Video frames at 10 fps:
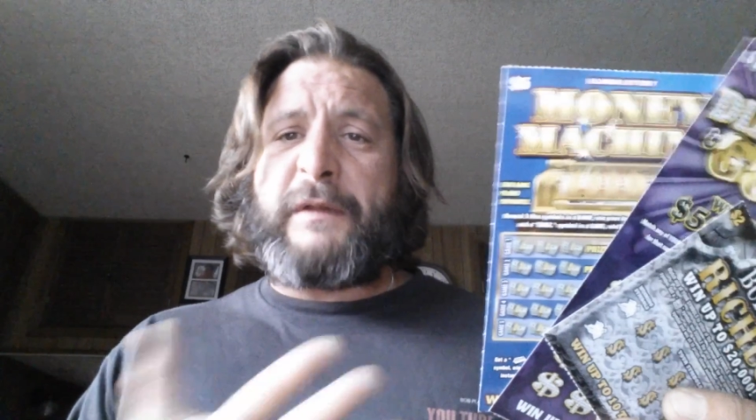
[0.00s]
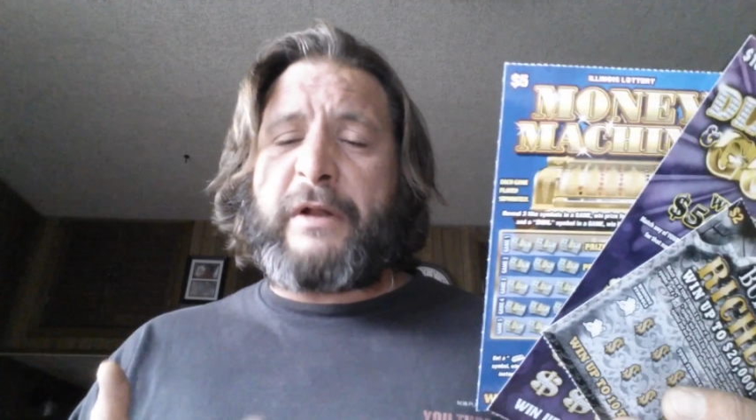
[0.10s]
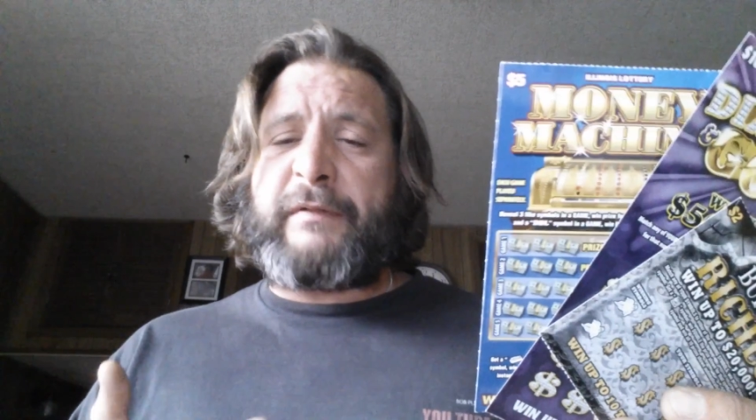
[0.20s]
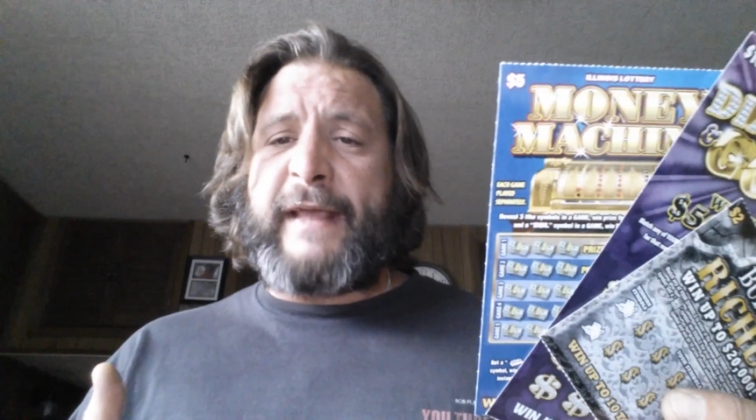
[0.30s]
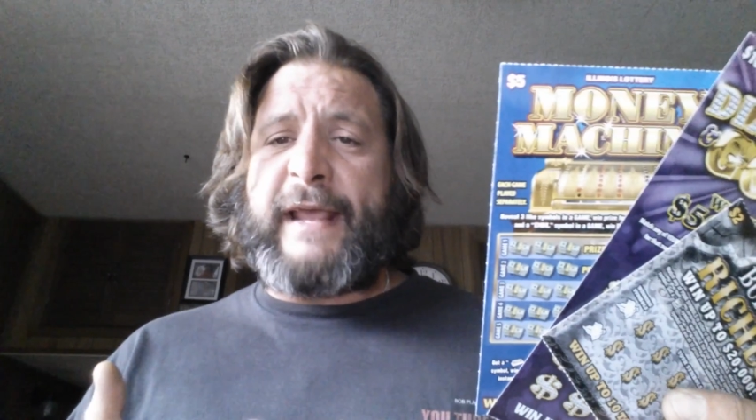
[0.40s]
a
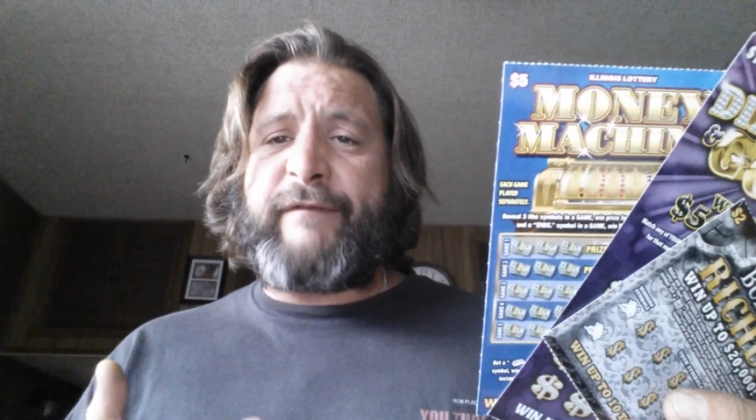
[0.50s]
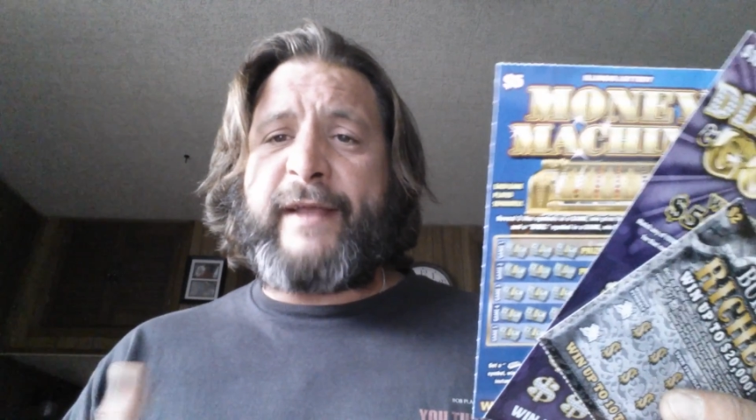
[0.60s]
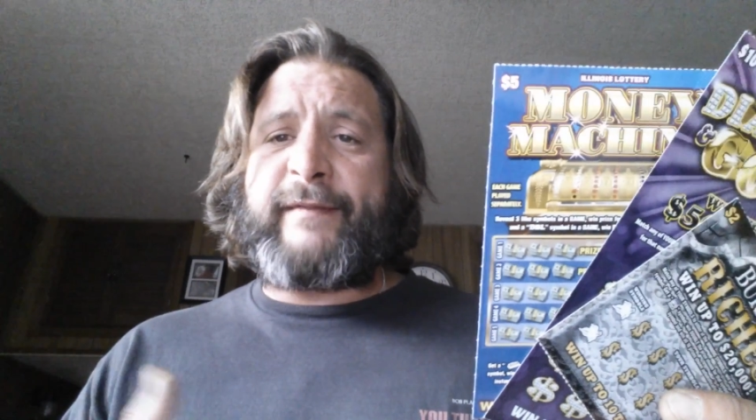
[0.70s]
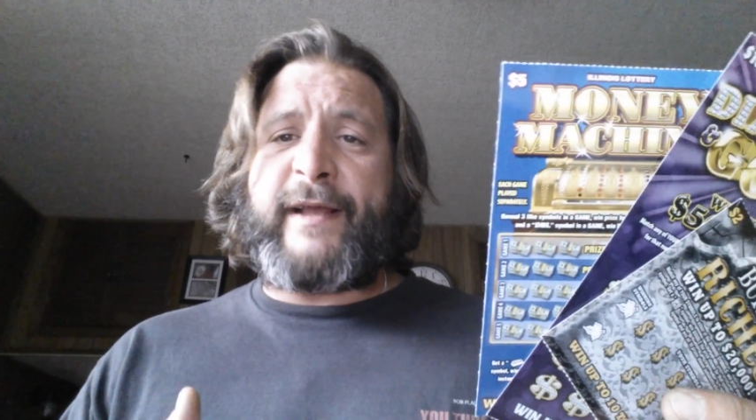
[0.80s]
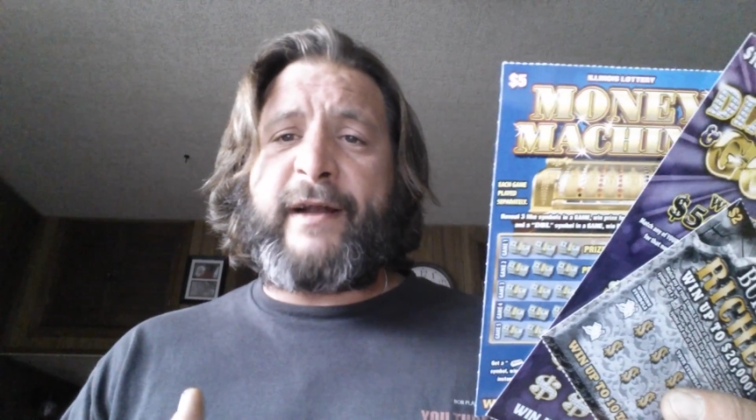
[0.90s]
little
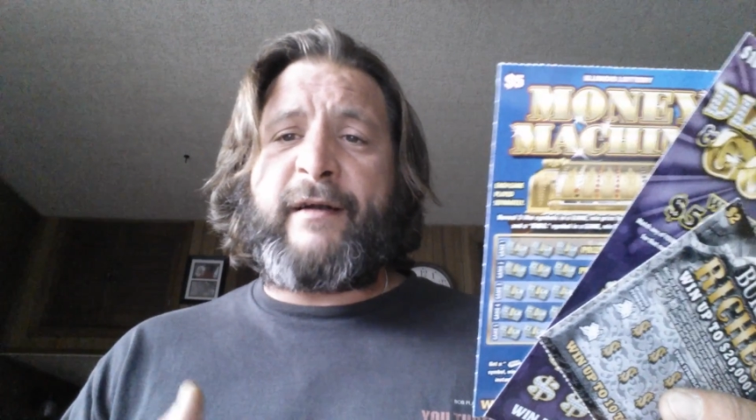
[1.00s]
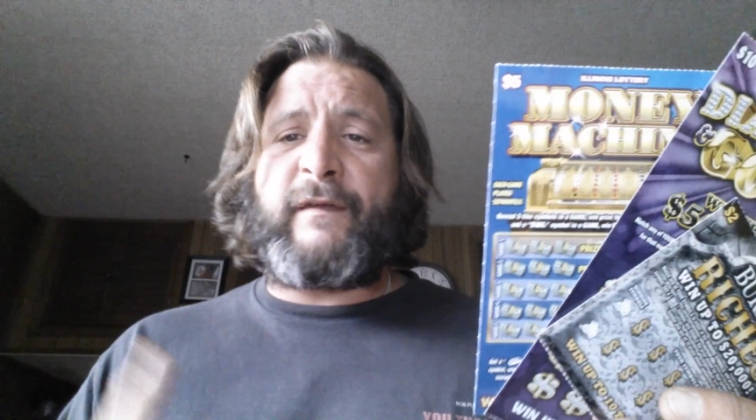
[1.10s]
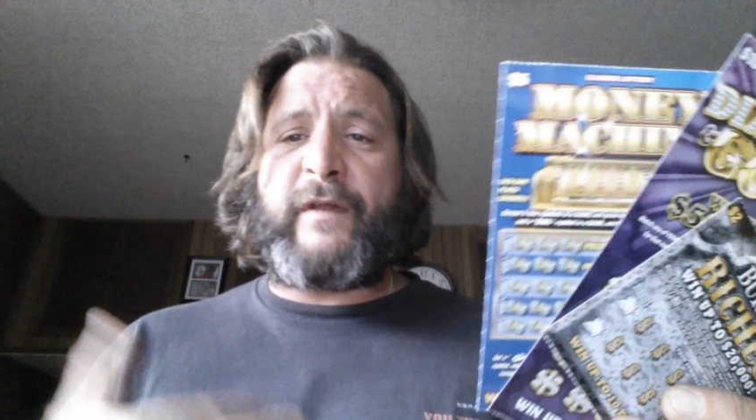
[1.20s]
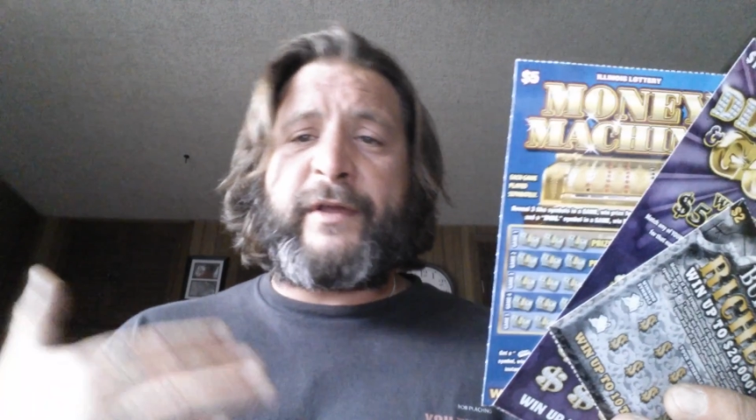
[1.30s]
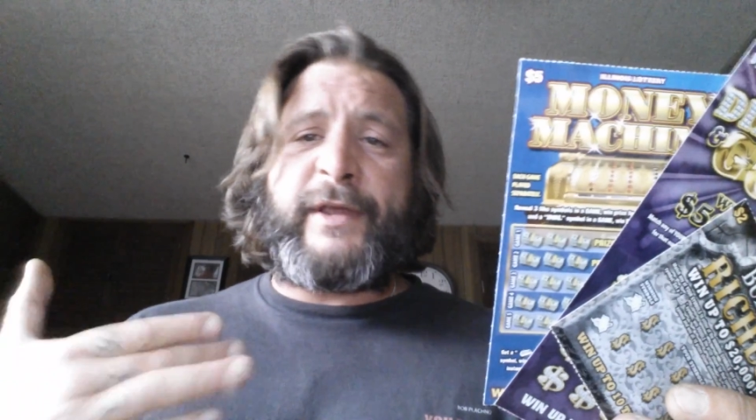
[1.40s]
TV dinner, a
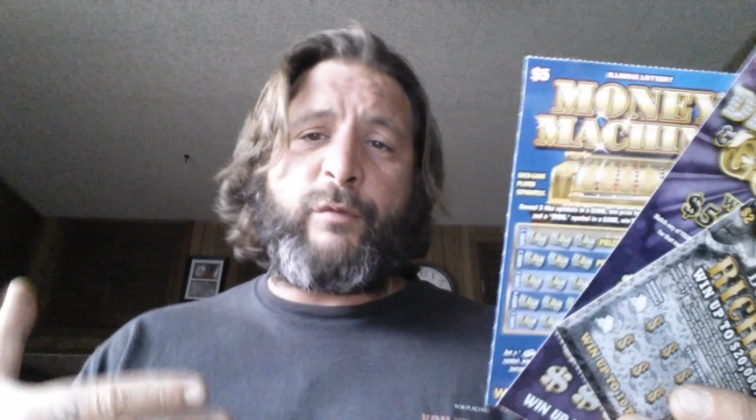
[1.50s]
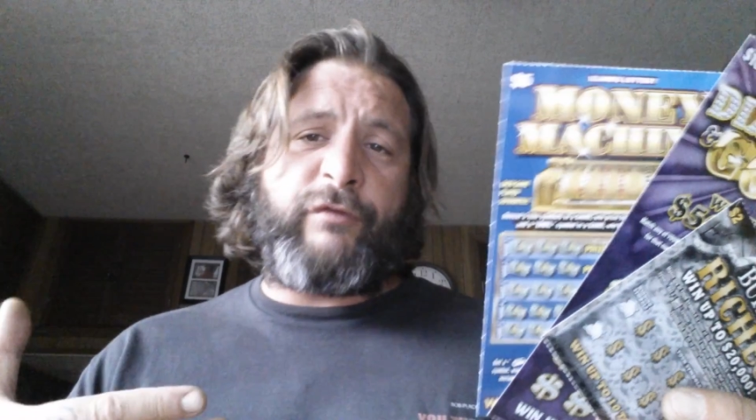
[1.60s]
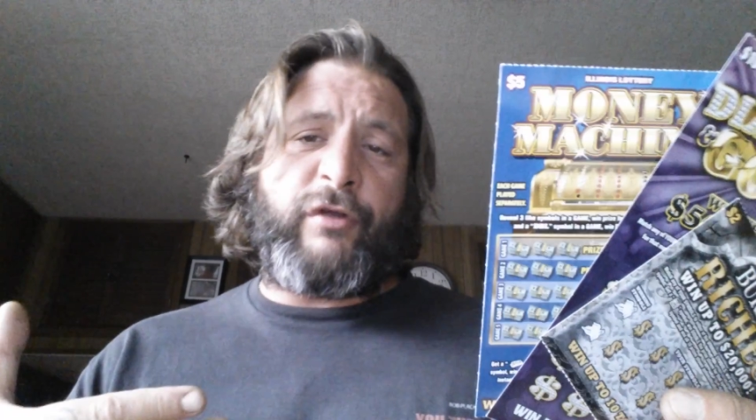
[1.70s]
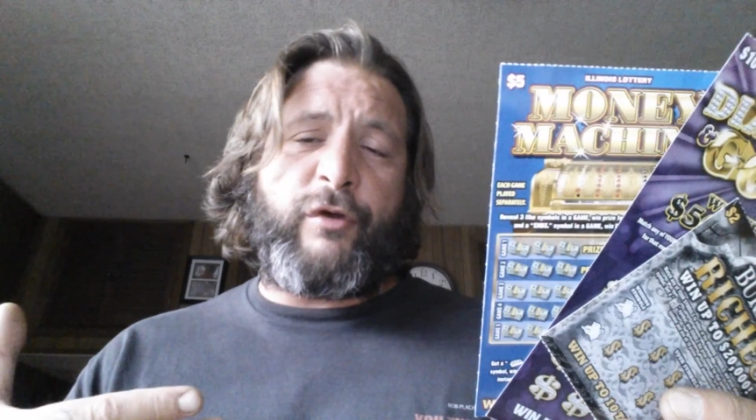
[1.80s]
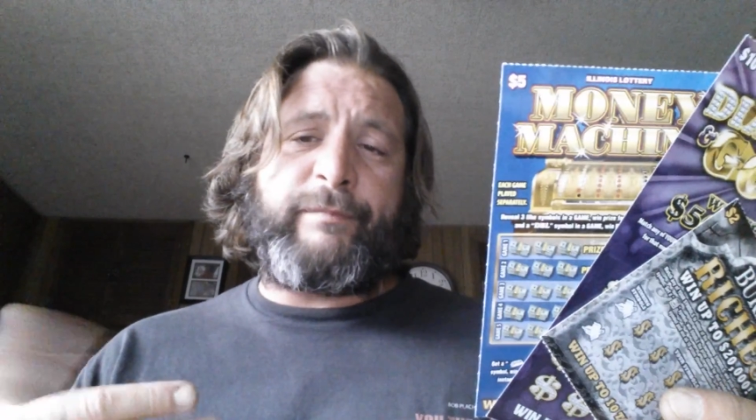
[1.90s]
little
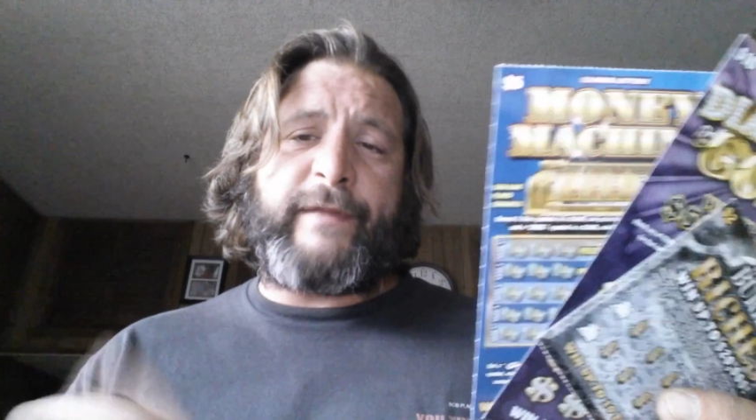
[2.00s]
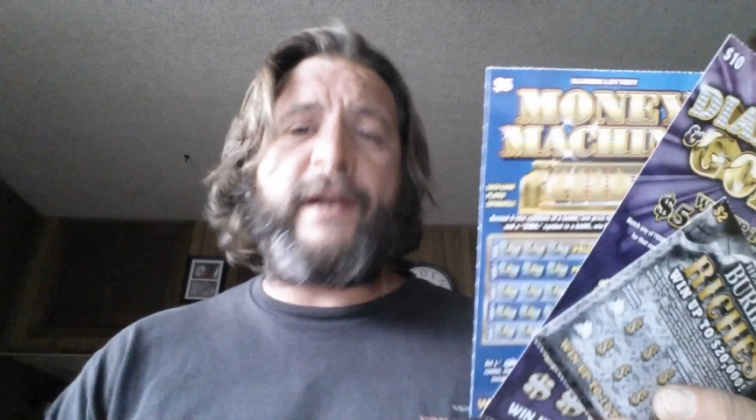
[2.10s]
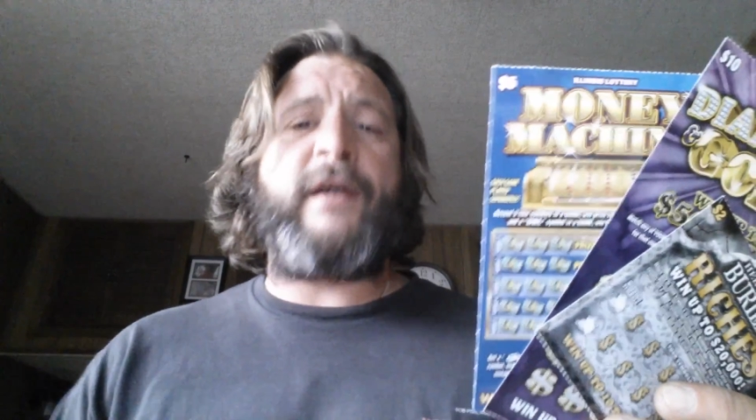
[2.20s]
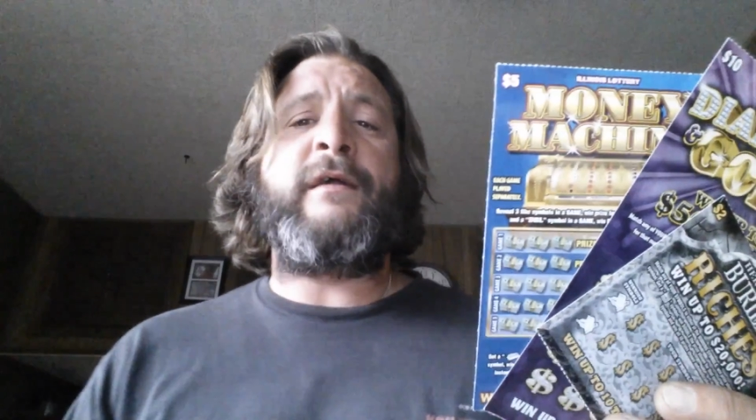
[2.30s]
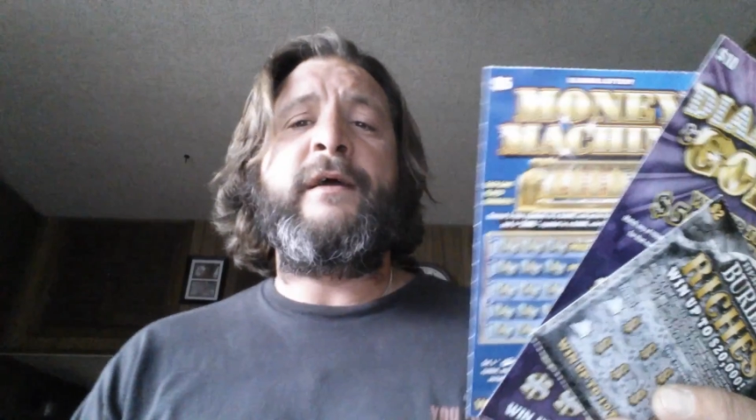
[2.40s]
YouTube
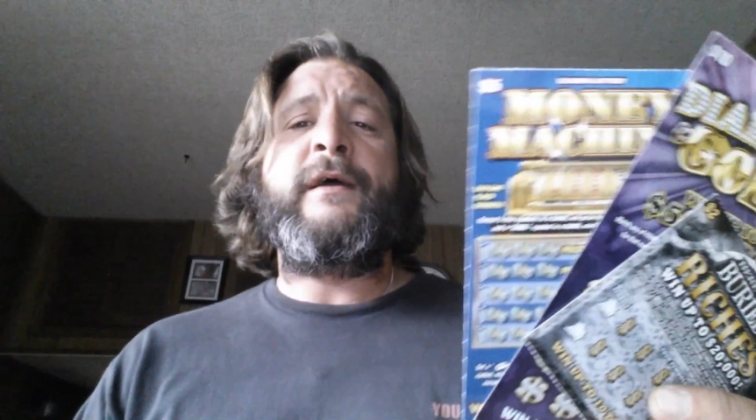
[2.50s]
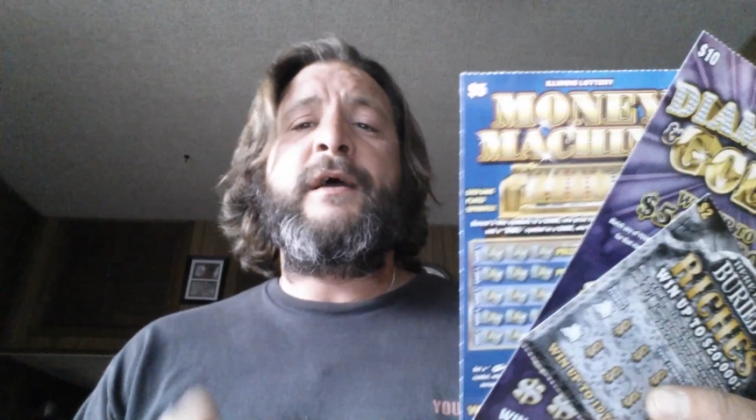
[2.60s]
dinner.